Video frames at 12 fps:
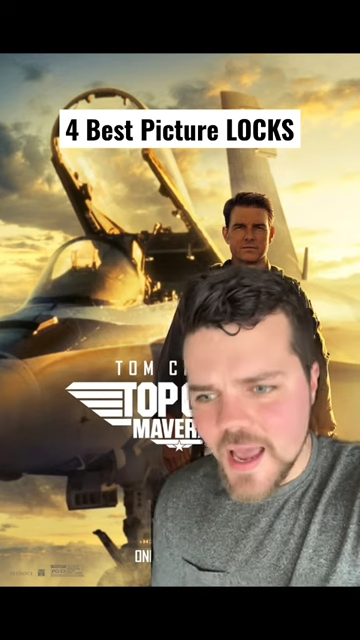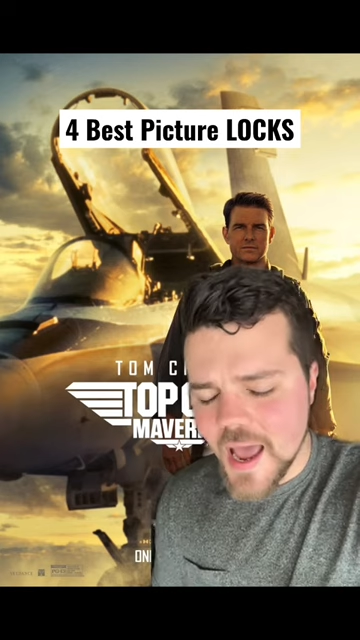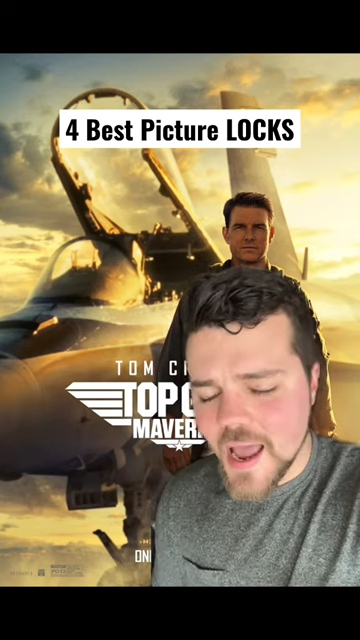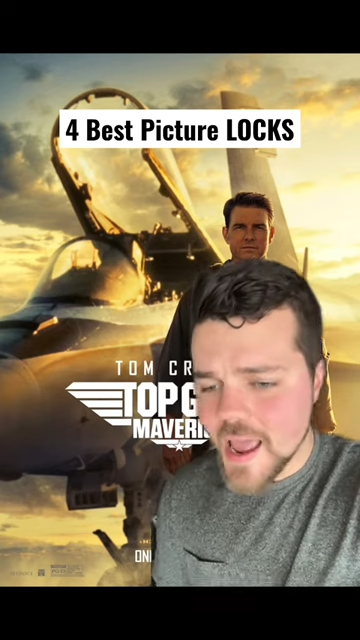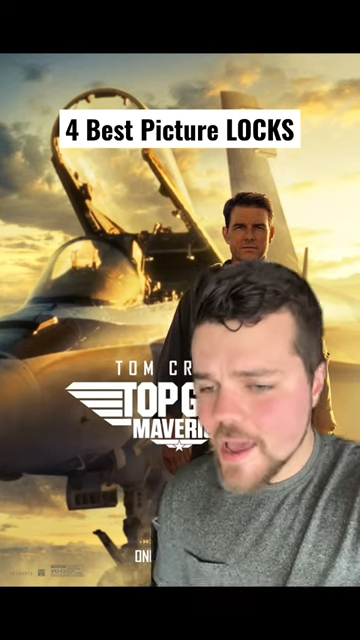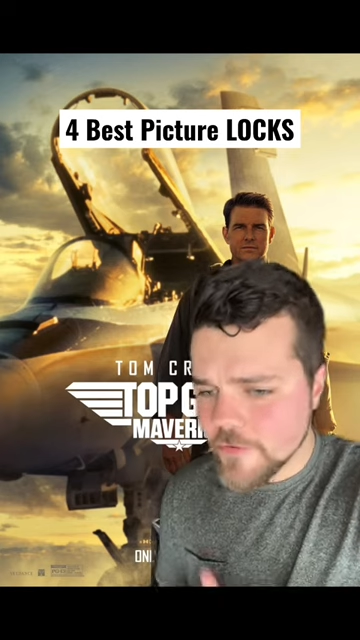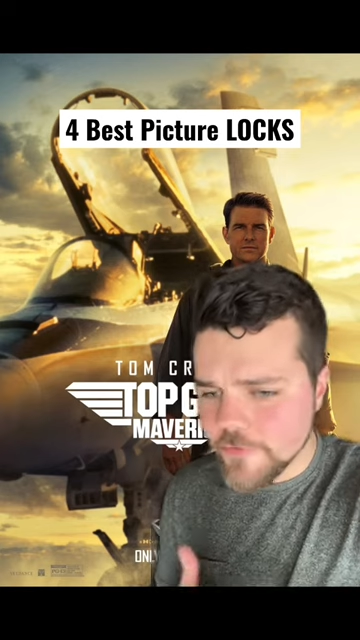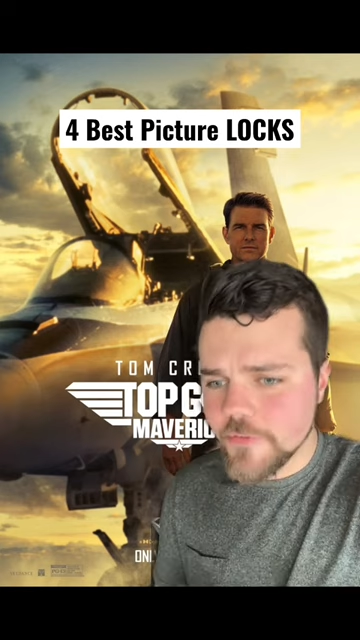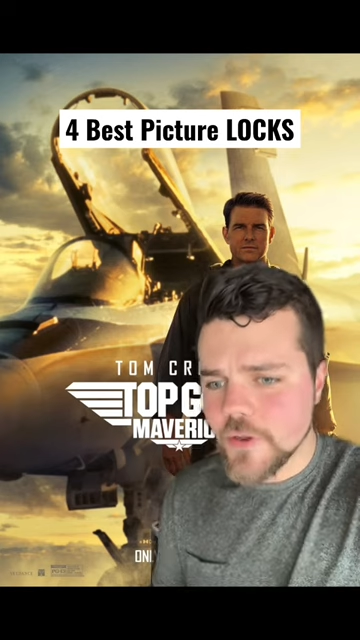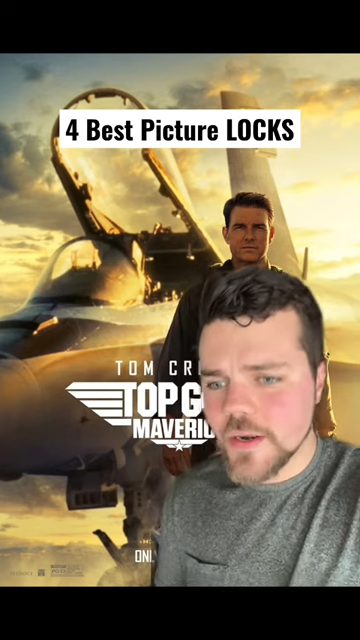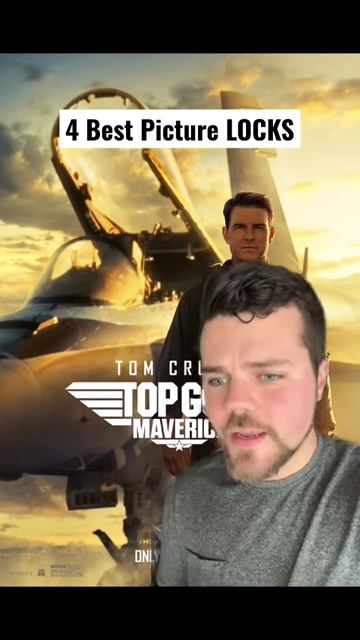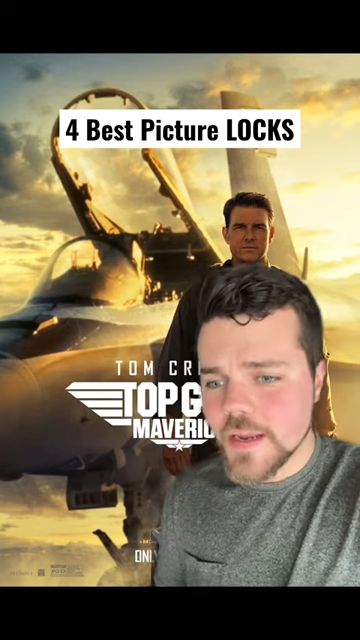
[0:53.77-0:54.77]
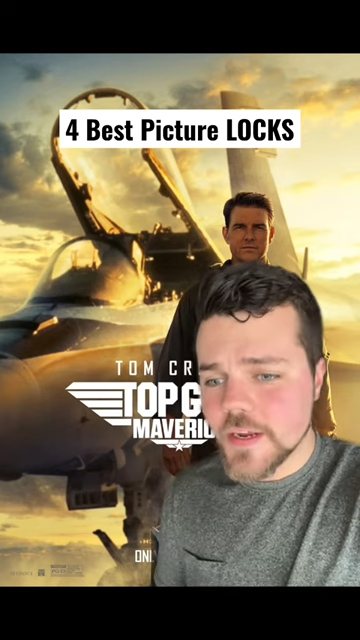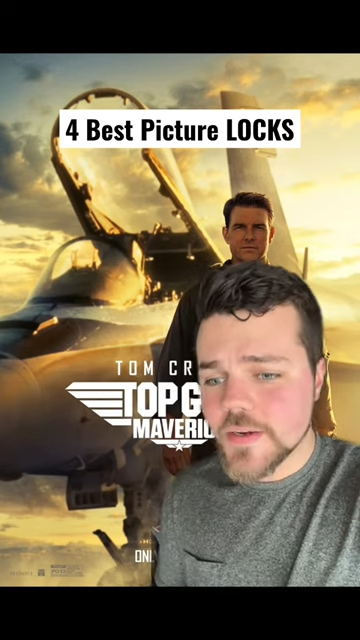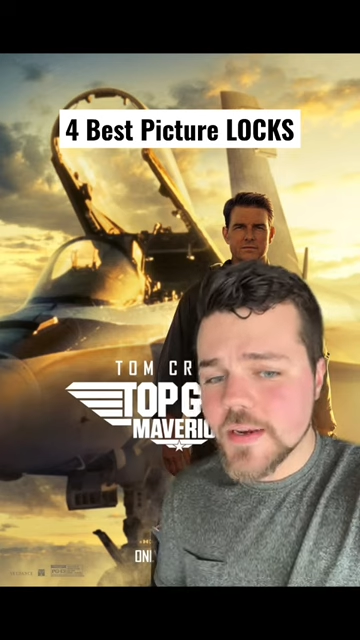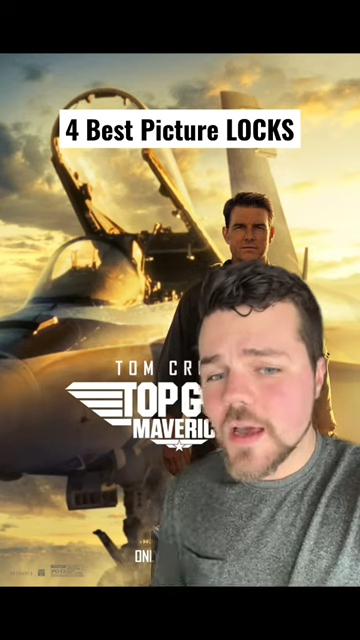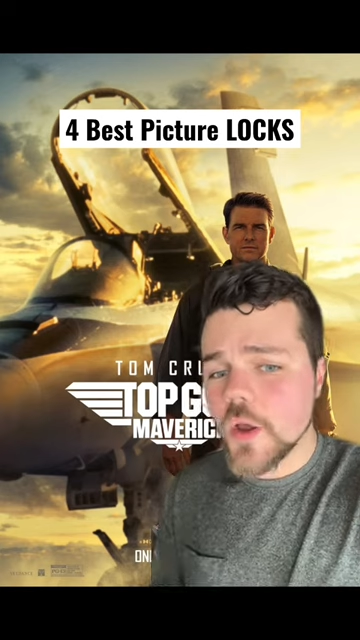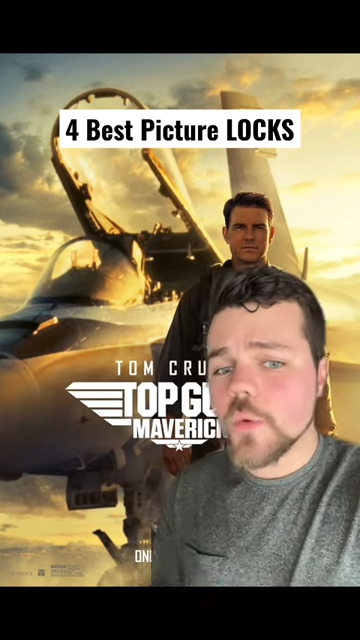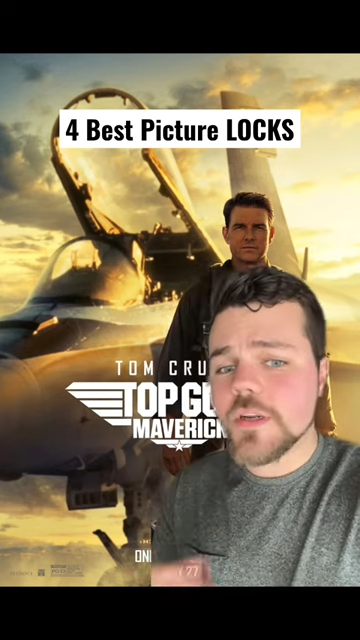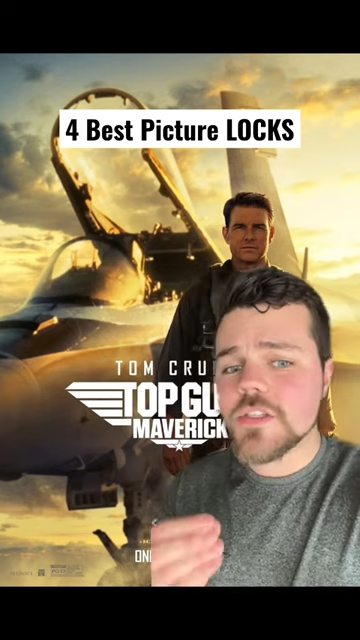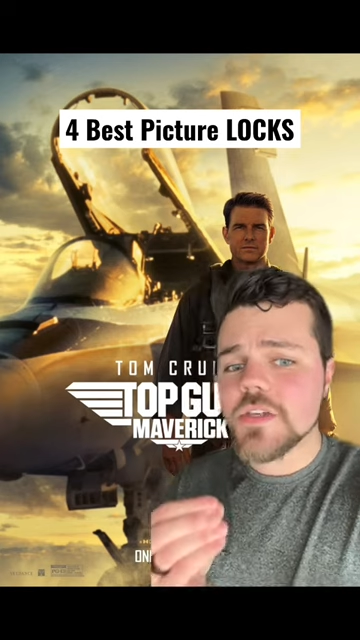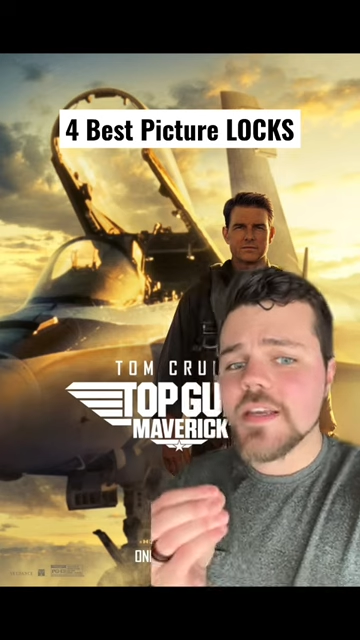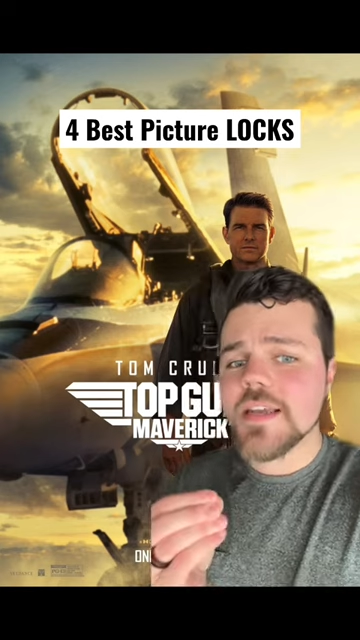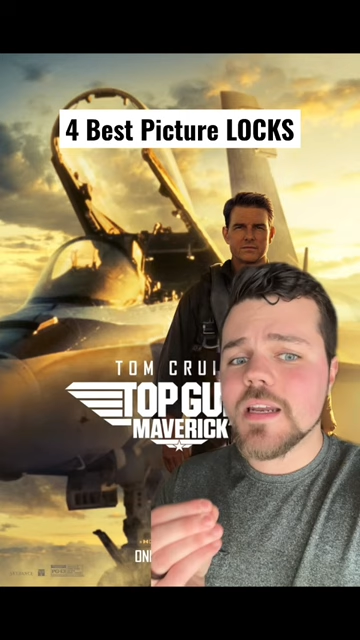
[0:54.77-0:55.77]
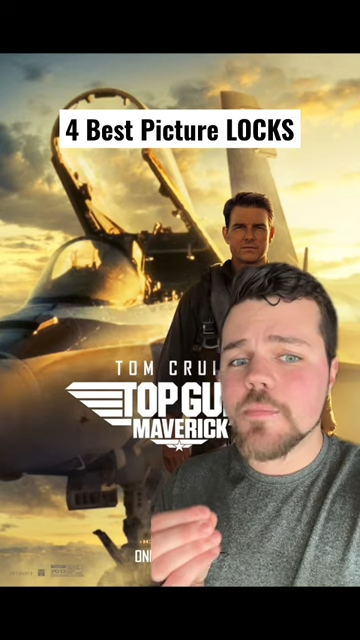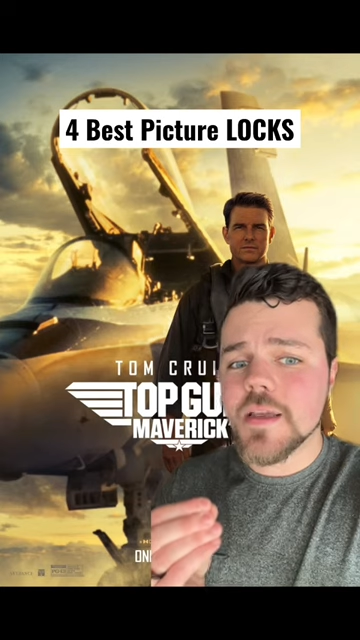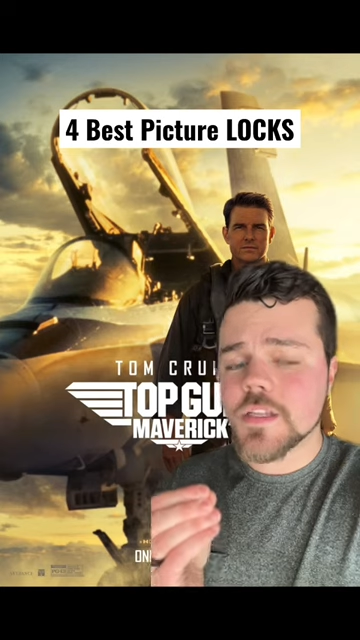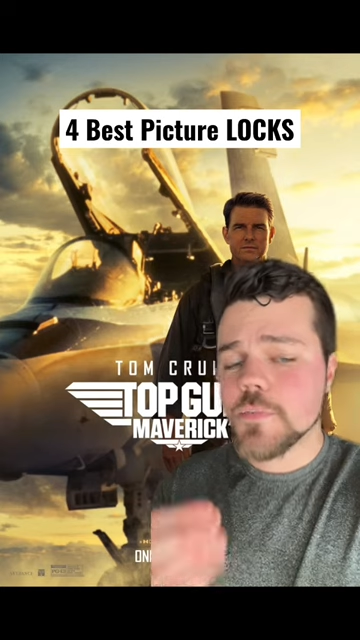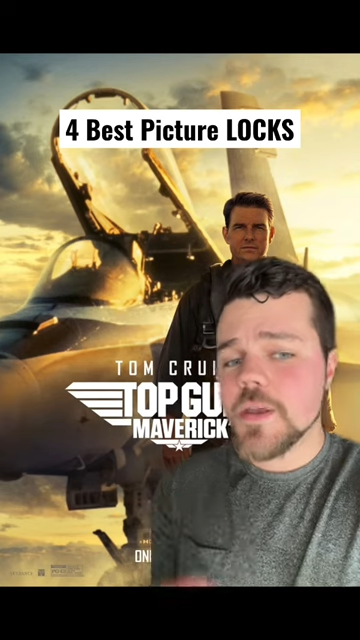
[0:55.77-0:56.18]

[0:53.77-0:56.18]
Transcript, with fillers: I have a feeling it could not only sneak into Best